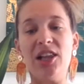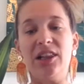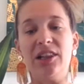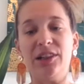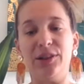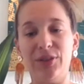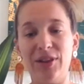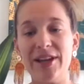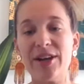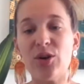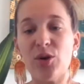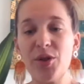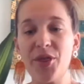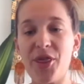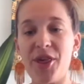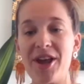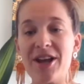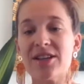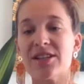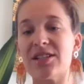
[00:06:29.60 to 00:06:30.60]
Little
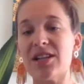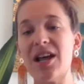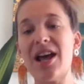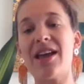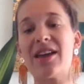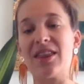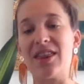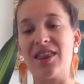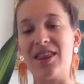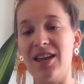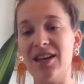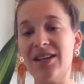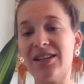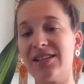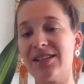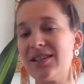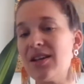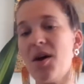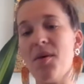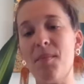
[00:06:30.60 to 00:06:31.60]
things like
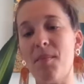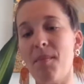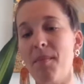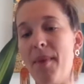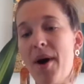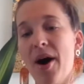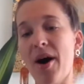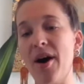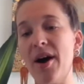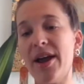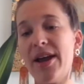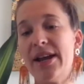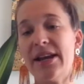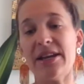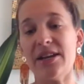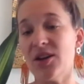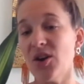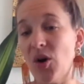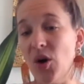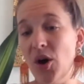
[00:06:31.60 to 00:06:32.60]
this might
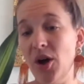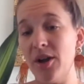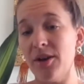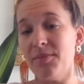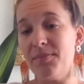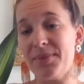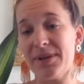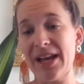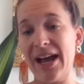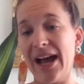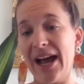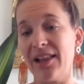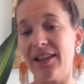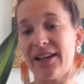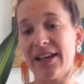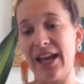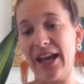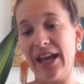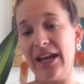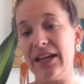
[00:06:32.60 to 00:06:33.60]
not be
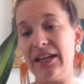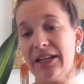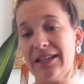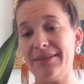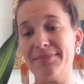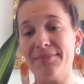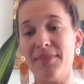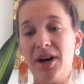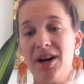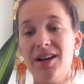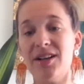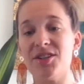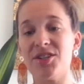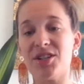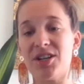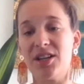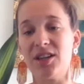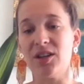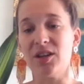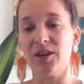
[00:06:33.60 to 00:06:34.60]
allocated much
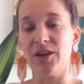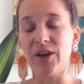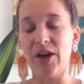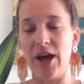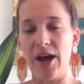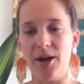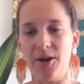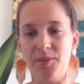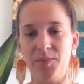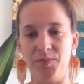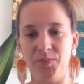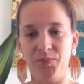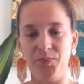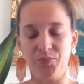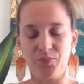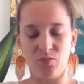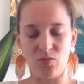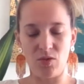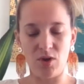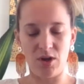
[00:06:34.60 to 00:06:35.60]
in
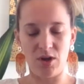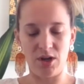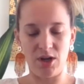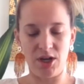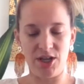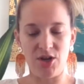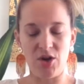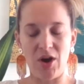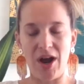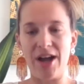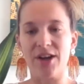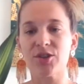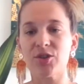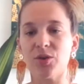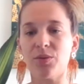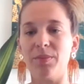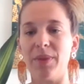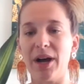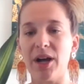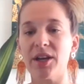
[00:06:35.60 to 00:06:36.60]
your
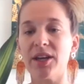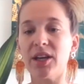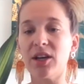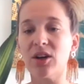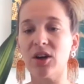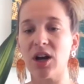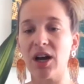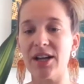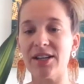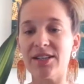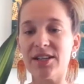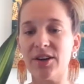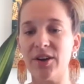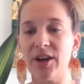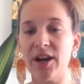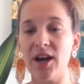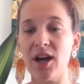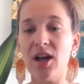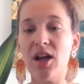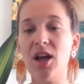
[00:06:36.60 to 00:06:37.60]
actual marking
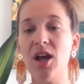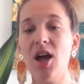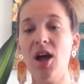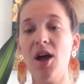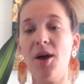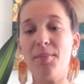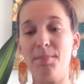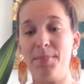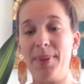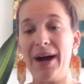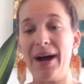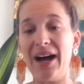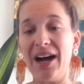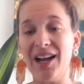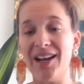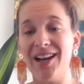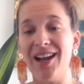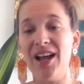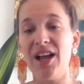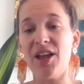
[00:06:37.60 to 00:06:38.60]
criteria,
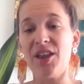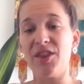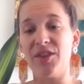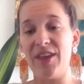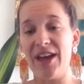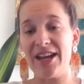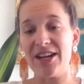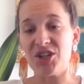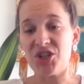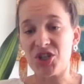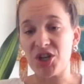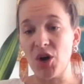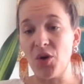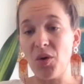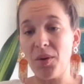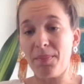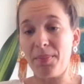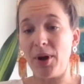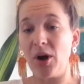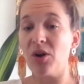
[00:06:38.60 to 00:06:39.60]
but they show
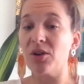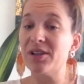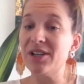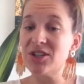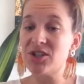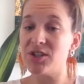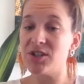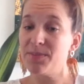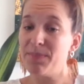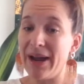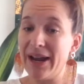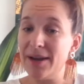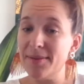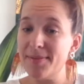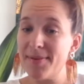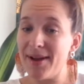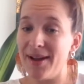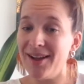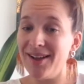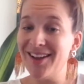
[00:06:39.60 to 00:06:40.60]
a polished
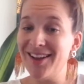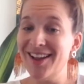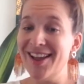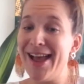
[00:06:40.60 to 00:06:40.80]
paper,